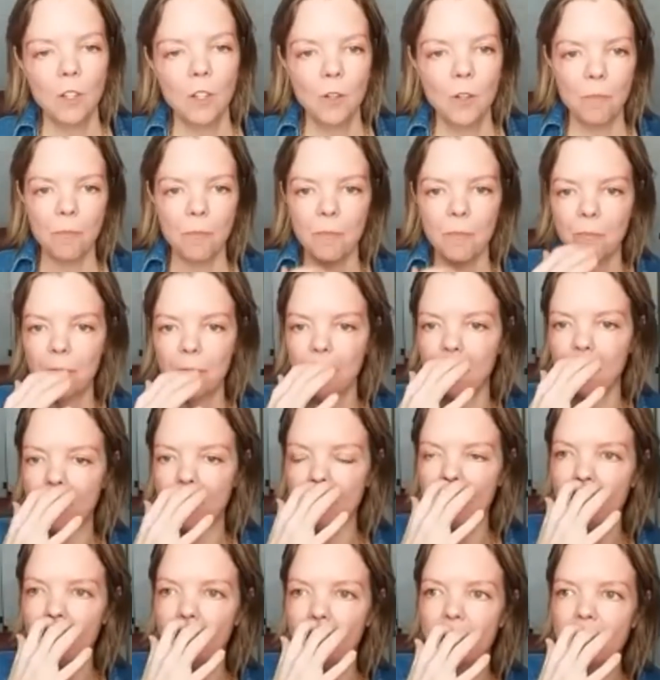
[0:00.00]
Yeah.
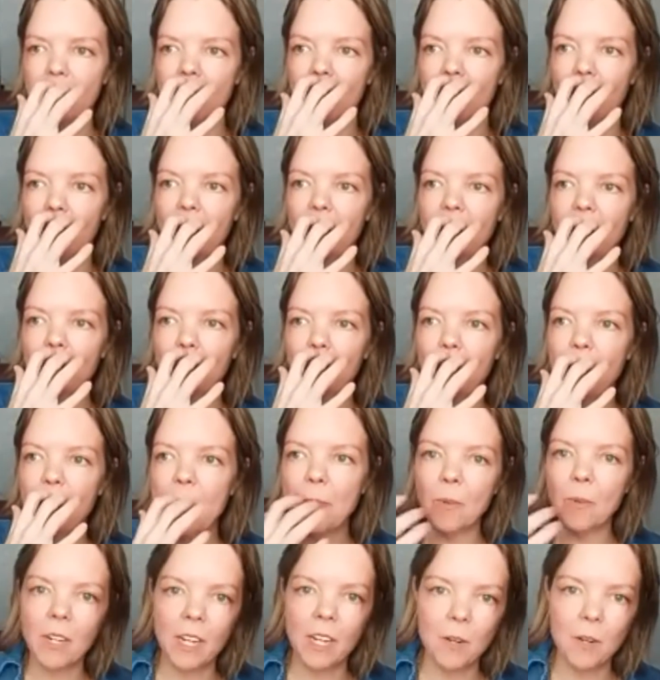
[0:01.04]
But you know, when
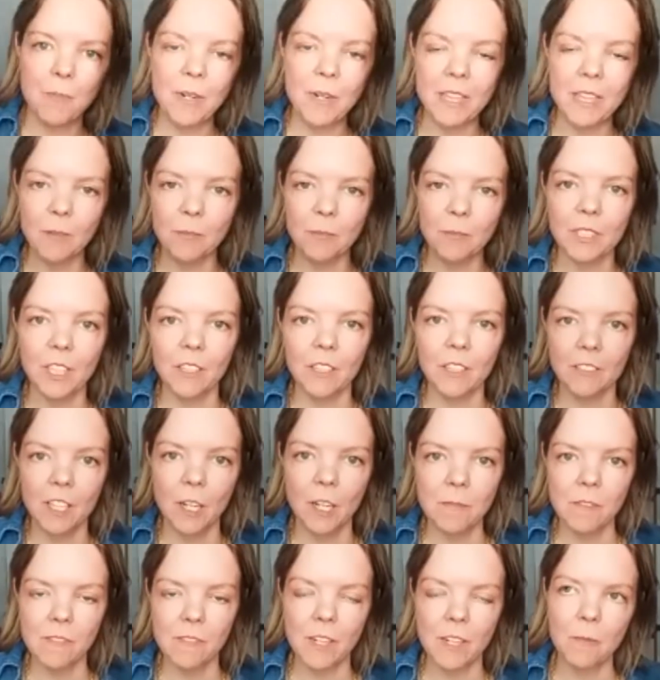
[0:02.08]
people kind of beat themselves
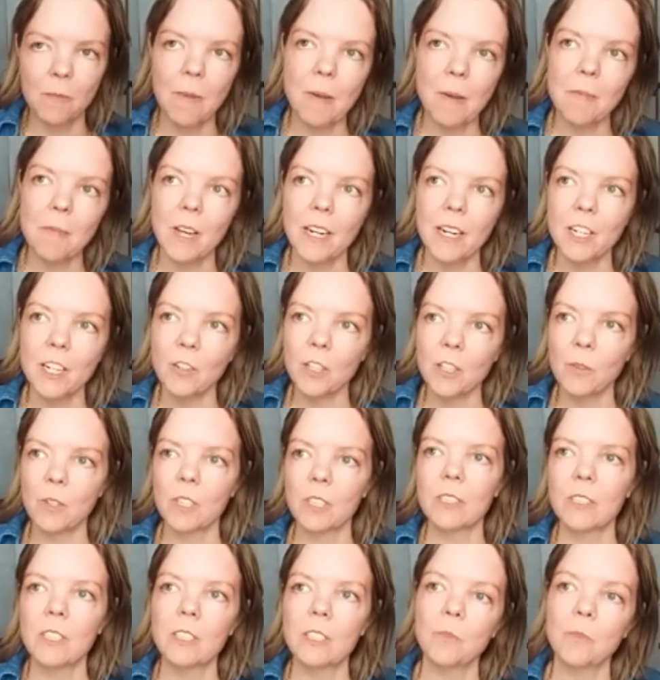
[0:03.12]
up of like, my body only
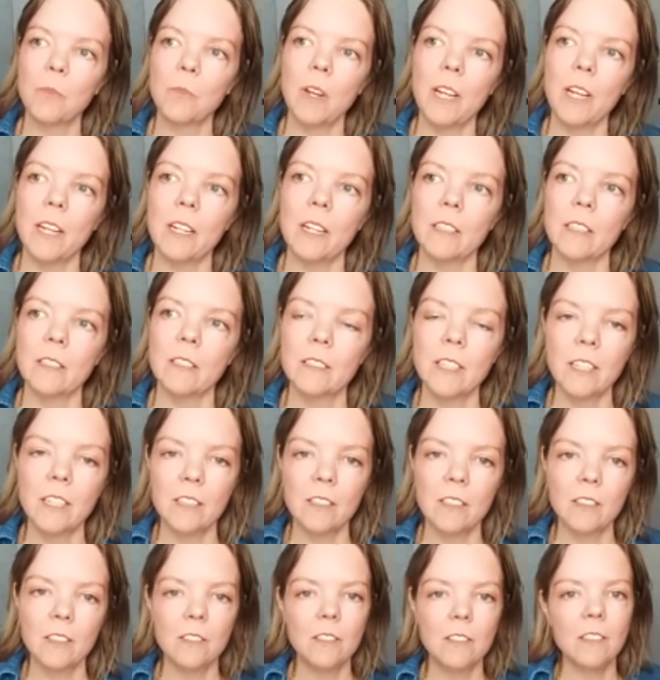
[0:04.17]
works this way. It's
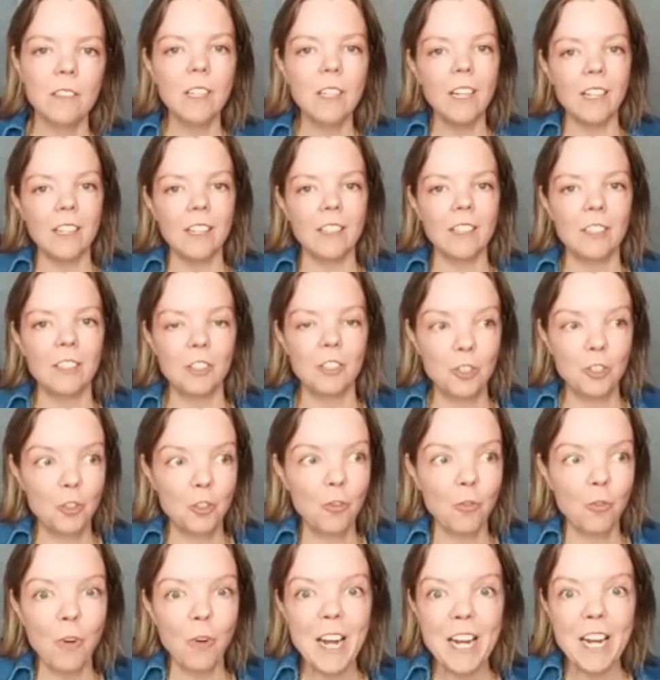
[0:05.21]
like, oh, it's
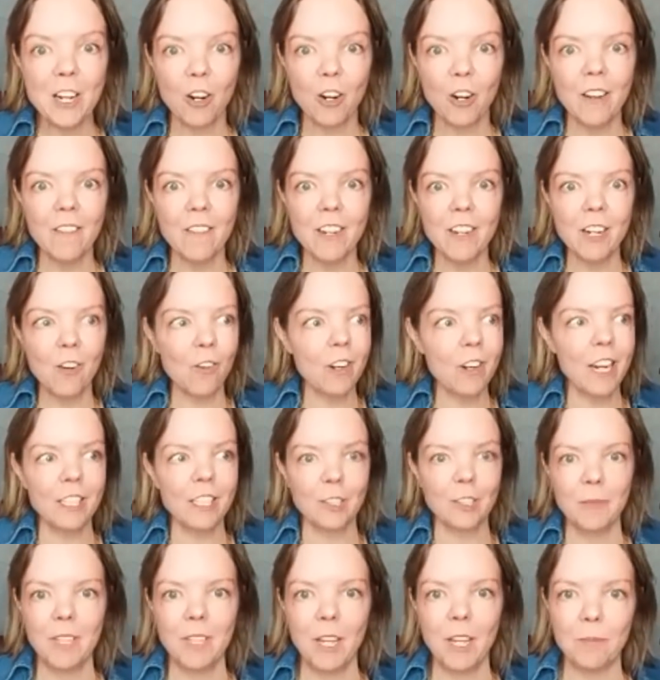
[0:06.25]
great. You're having an
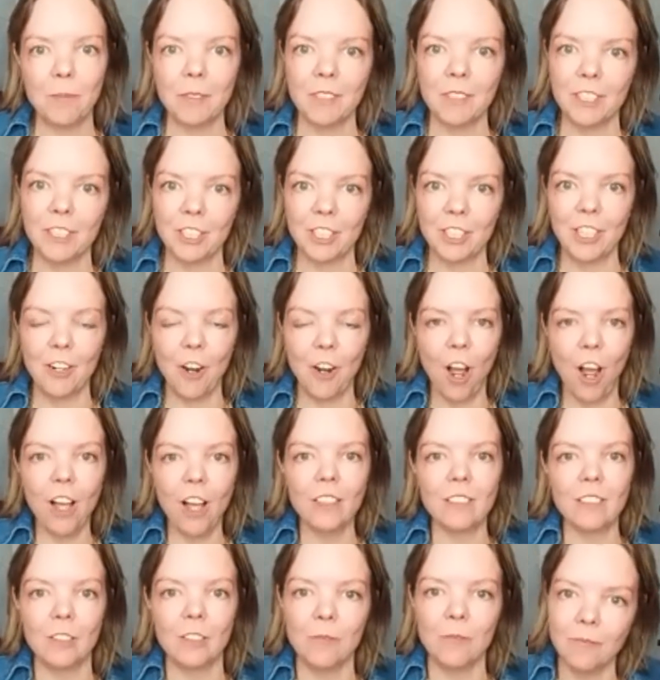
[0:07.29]
orgasm in that position.
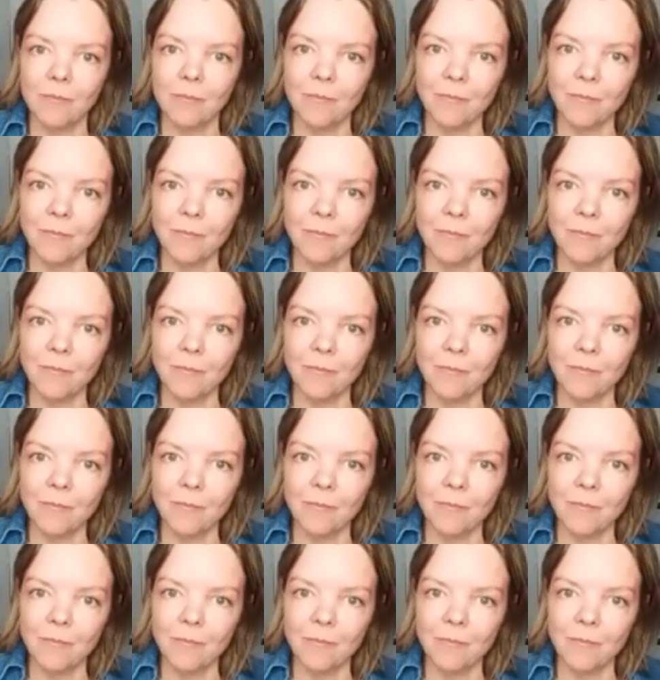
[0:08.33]
Awesome.